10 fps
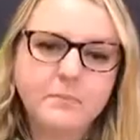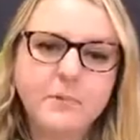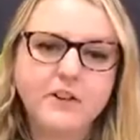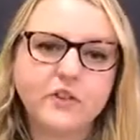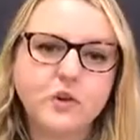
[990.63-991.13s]

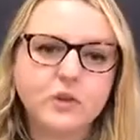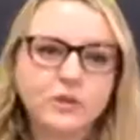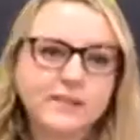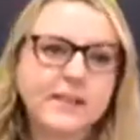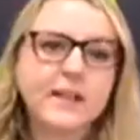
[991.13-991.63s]
But of
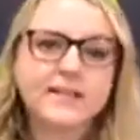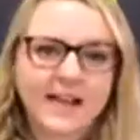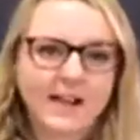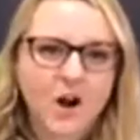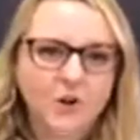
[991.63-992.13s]
course,
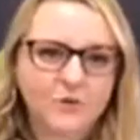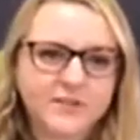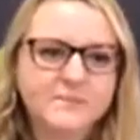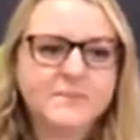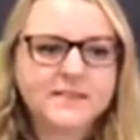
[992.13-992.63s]
set
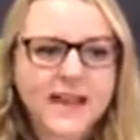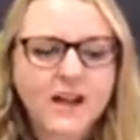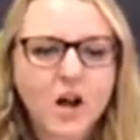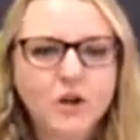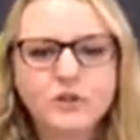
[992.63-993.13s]
goals. Set
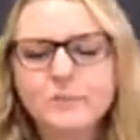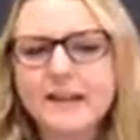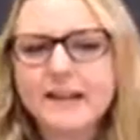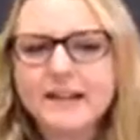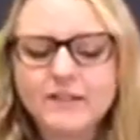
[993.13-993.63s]
goals, be
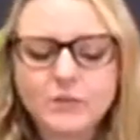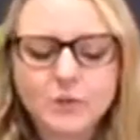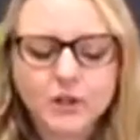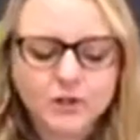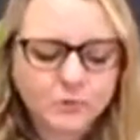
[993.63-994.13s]
clear on
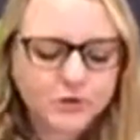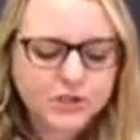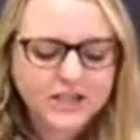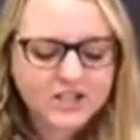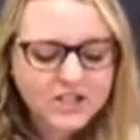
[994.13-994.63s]
what you want
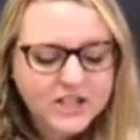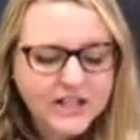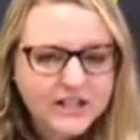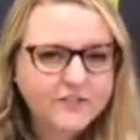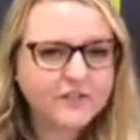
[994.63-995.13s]
to
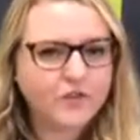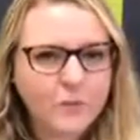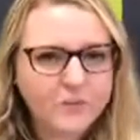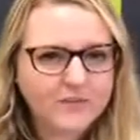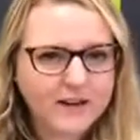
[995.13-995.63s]
achieve
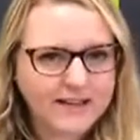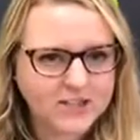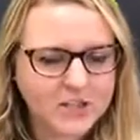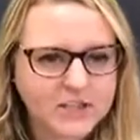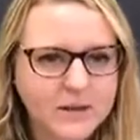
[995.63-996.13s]
from the
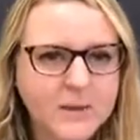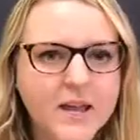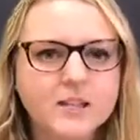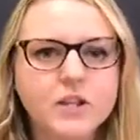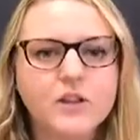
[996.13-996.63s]
relationship
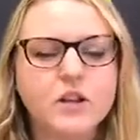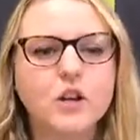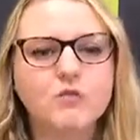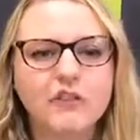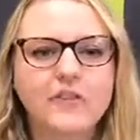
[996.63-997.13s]
so that you
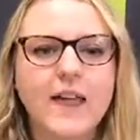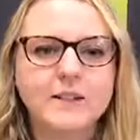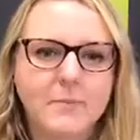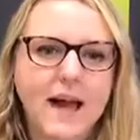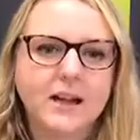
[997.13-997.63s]
can
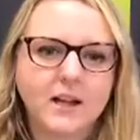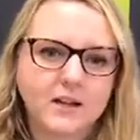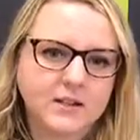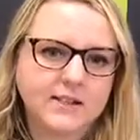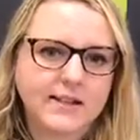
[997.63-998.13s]
reflect back and
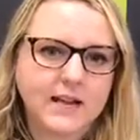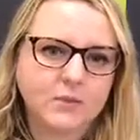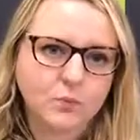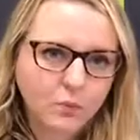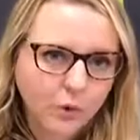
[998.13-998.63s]

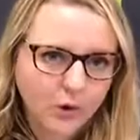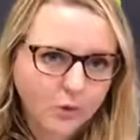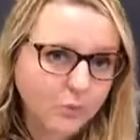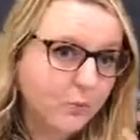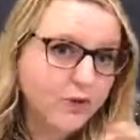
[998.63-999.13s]
understand what
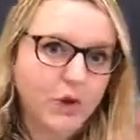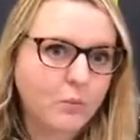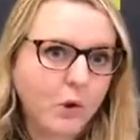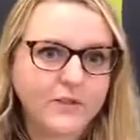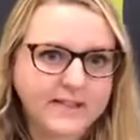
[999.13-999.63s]

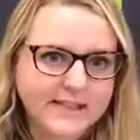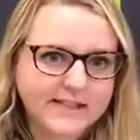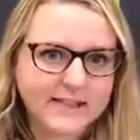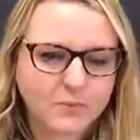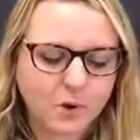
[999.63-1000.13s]
the
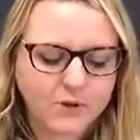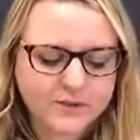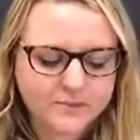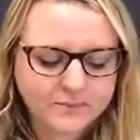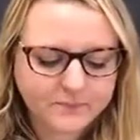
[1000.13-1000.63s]
success was.